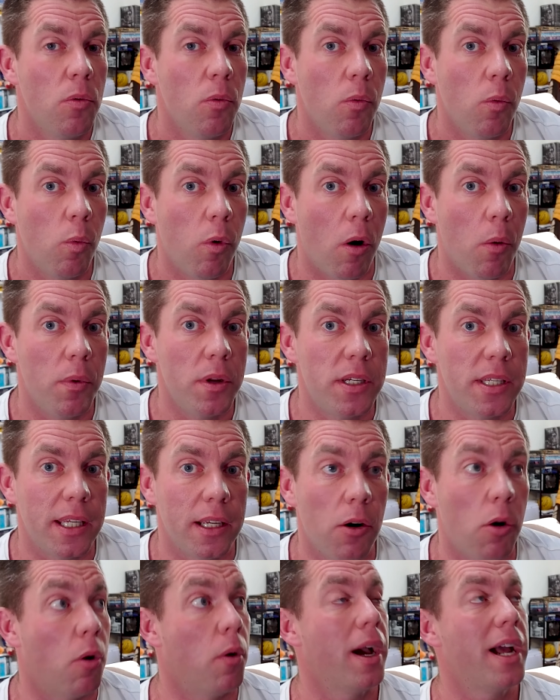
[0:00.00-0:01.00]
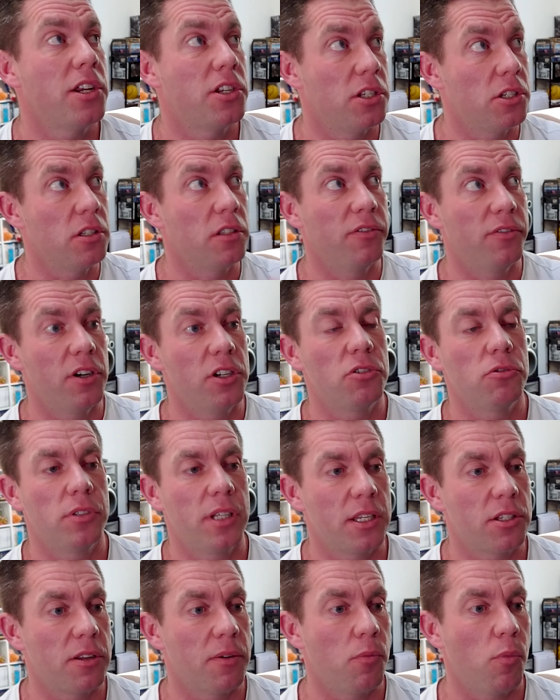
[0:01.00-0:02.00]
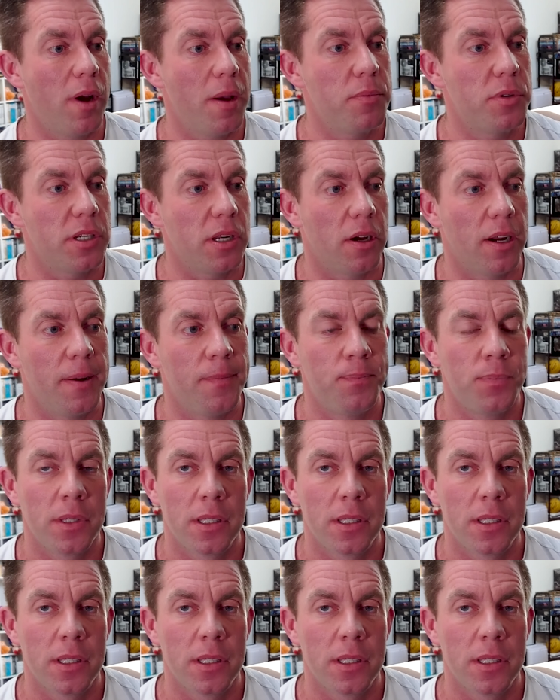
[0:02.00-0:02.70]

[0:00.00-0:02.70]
what was it, or actually to the Virtual Desktop website,